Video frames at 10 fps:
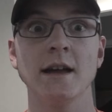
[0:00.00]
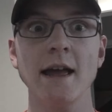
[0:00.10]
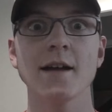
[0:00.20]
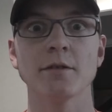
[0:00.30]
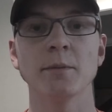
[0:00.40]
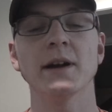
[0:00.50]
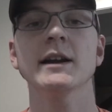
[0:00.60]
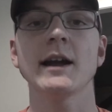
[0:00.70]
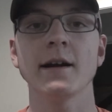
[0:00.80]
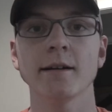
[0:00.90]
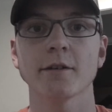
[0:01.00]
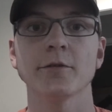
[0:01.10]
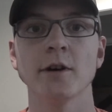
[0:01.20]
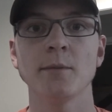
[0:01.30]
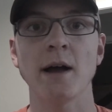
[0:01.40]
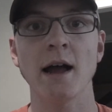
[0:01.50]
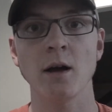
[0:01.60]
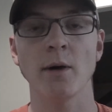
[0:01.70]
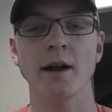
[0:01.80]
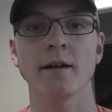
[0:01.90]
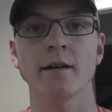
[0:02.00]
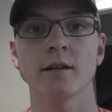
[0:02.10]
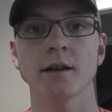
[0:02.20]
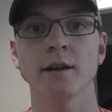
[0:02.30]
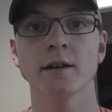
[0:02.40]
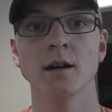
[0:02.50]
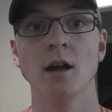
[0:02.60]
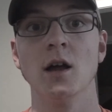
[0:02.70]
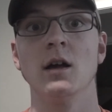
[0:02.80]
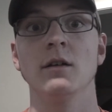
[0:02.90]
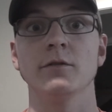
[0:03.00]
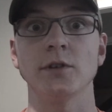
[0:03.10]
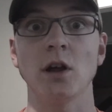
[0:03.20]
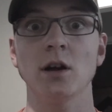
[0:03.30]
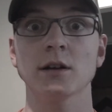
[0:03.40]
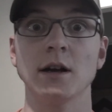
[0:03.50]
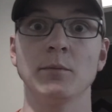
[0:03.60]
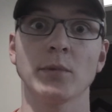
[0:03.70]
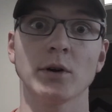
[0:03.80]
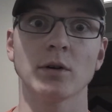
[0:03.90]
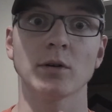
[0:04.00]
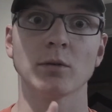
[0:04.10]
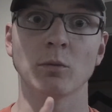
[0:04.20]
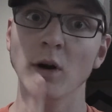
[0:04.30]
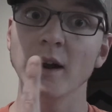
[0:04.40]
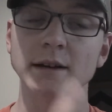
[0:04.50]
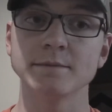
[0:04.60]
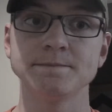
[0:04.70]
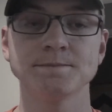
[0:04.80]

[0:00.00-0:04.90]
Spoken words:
Hey everybody, Eric from Iowa Aerial here, vlog number 1.